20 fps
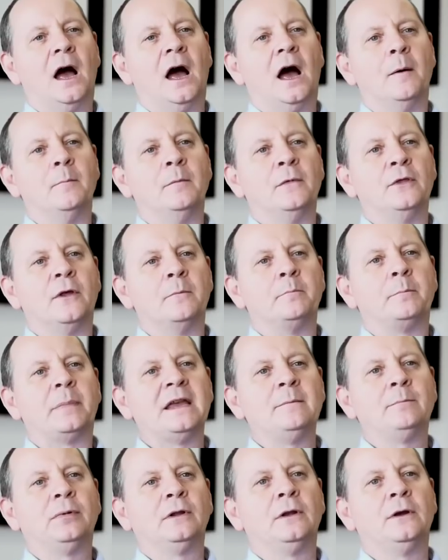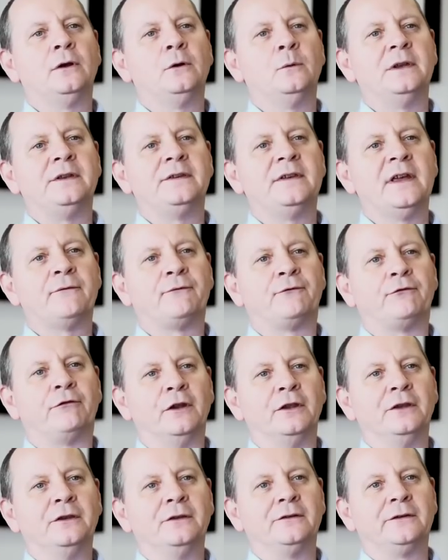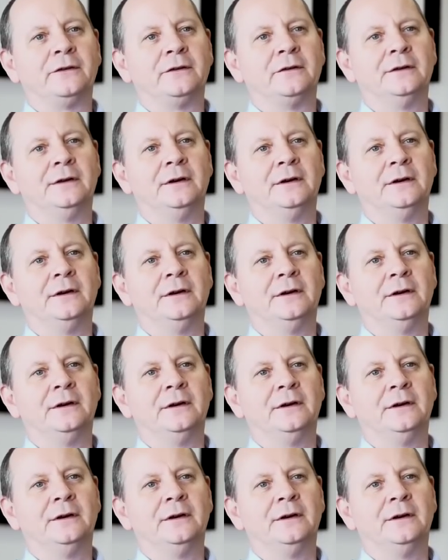that people who were different